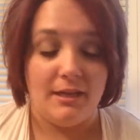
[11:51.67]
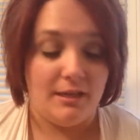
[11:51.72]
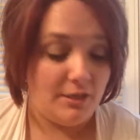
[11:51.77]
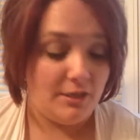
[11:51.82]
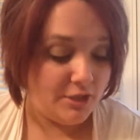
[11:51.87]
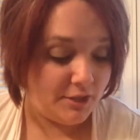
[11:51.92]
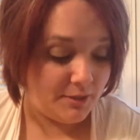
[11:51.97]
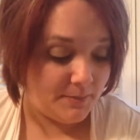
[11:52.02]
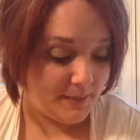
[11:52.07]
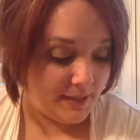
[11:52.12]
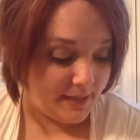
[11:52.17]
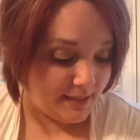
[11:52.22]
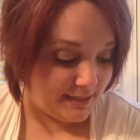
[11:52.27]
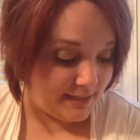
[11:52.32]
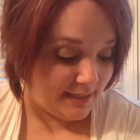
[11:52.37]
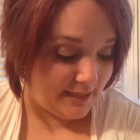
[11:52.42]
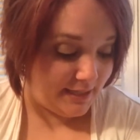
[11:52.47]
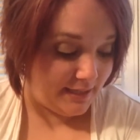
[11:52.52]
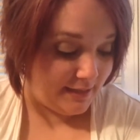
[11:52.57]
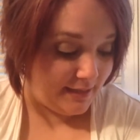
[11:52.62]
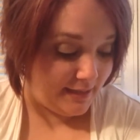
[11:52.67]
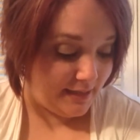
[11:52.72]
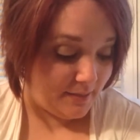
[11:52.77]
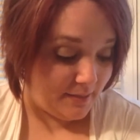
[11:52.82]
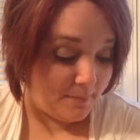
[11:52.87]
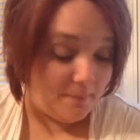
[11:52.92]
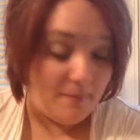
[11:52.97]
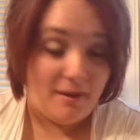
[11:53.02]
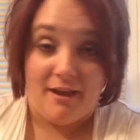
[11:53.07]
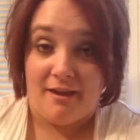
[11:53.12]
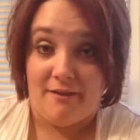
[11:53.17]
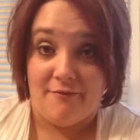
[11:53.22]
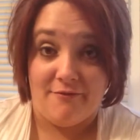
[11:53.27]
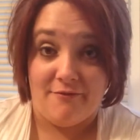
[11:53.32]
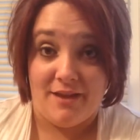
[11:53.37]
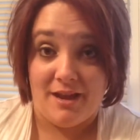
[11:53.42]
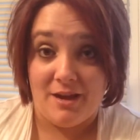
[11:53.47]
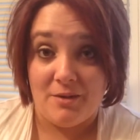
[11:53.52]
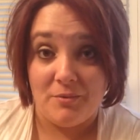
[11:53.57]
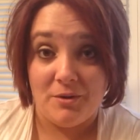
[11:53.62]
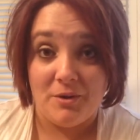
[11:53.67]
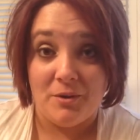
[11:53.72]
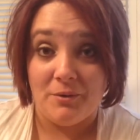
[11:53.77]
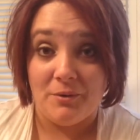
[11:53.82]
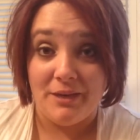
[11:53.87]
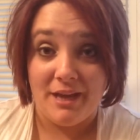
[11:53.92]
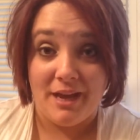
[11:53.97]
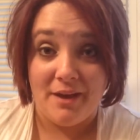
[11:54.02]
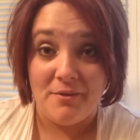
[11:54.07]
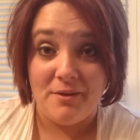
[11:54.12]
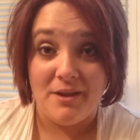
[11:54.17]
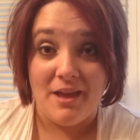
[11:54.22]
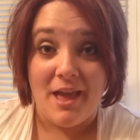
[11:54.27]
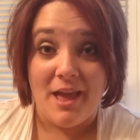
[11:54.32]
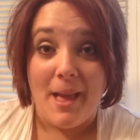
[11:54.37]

just because he didn't think my vein would hold out.